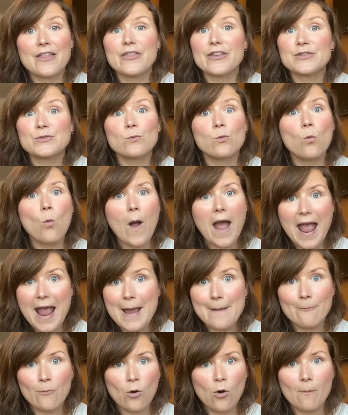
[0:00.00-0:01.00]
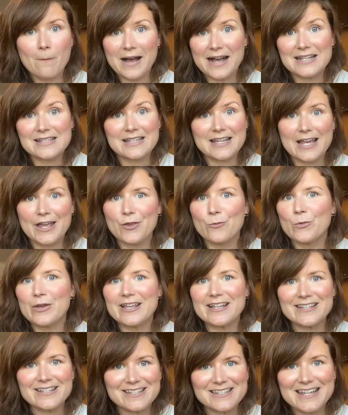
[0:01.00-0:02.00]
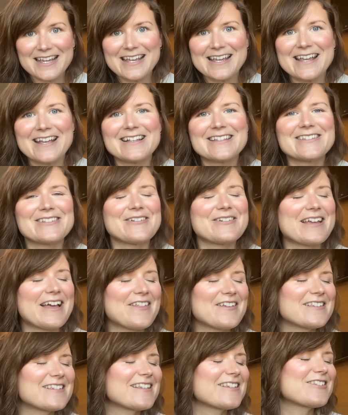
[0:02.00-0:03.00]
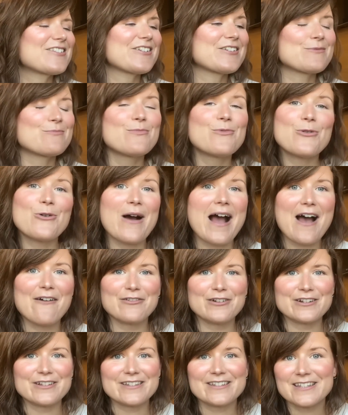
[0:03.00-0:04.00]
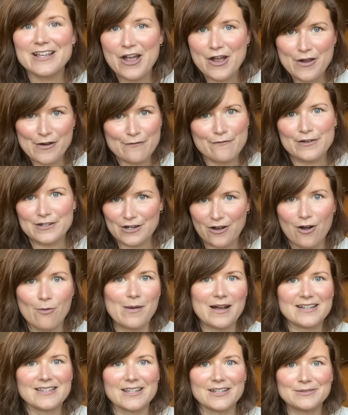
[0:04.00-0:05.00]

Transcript: there's way more mass here than we can see. And so, yeah, this is just more evidence for dark matter.